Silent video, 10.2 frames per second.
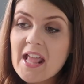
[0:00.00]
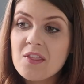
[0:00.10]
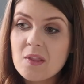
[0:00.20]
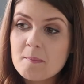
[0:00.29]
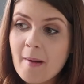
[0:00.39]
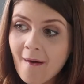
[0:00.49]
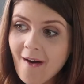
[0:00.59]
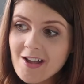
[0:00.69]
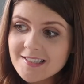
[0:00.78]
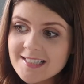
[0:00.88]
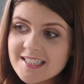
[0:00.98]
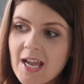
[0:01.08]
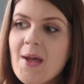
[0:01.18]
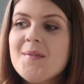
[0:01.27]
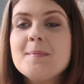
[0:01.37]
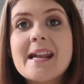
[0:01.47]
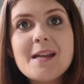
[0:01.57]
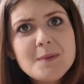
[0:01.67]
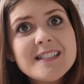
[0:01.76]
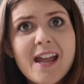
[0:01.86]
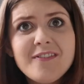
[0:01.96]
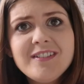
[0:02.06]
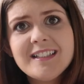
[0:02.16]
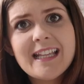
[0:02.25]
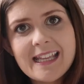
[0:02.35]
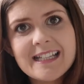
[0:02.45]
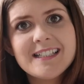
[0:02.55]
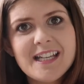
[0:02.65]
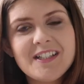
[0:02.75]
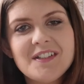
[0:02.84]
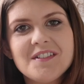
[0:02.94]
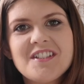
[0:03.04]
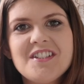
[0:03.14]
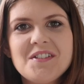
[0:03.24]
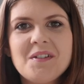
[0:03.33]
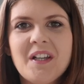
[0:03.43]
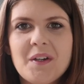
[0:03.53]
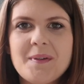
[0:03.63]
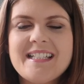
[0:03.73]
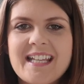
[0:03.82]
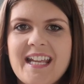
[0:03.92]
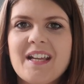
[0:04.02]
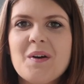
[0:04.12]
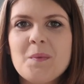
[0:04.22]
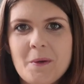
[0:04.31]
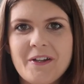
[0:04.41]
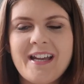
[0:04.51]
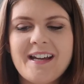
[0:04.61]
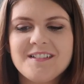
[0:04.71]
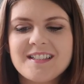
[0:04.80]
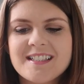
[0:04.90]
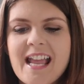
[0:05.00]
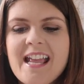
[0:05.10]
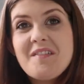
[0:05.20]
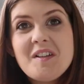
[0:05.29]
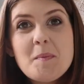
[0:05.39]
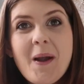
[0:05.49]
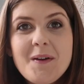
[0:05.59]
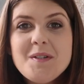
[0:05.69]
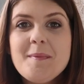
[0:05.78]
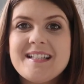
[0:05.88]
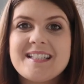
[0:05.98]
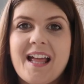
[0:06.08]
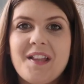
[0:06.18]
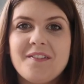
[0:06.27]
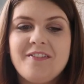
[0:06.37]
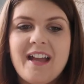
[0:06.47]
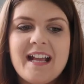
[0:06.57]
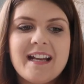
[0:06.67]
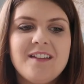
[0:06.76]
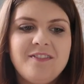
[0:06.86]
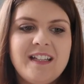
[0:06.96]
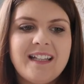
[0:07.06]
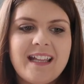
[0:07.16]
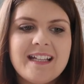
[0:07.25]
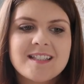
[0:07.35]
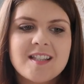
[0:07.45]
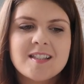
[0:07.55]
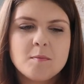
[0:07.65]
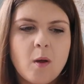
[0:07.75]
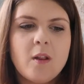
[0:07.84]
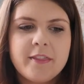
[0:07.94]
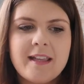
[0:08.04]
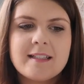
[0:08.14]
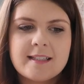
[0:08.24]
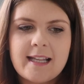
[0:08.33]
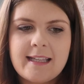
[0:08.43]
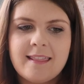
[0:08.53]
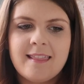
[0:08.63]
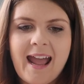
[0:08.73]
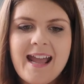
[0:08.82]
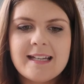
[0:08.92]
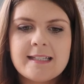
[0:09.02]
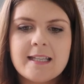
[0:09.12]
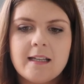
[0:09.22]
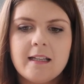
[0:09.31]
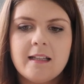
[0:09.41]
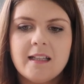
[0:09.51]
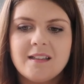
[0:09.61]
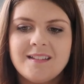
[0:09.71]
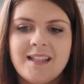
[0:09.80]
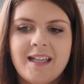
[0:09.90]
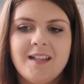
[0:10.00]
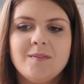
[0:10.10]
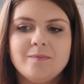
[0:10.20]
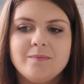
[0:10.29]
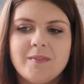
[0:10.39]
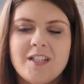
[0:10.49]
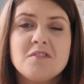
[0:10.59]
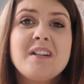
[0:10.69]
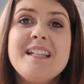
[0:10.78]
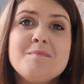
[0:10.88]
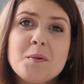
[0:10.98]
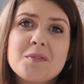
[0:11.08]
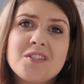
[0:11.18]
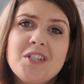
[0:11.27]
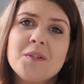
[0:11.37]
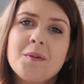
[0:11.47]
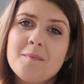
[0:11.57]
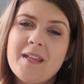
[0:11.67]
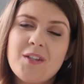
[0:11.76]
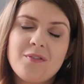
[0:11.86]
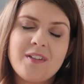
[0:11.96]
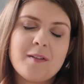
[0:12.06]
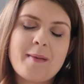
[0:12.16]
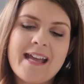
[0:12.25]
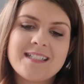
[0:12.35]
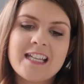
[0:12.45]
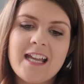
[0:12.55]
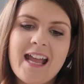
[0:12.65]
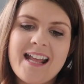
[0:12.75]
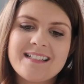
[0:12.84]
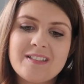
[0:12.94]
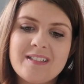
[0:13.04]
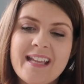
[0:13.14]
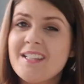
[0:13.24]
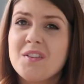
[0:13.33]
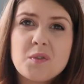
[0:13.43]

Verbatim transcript: in the past, but I will definitely continue to do Chloe Ting workouts. I feel proud of myself, and I feel like it's the small things like that that can really boost you and make you feel better and get you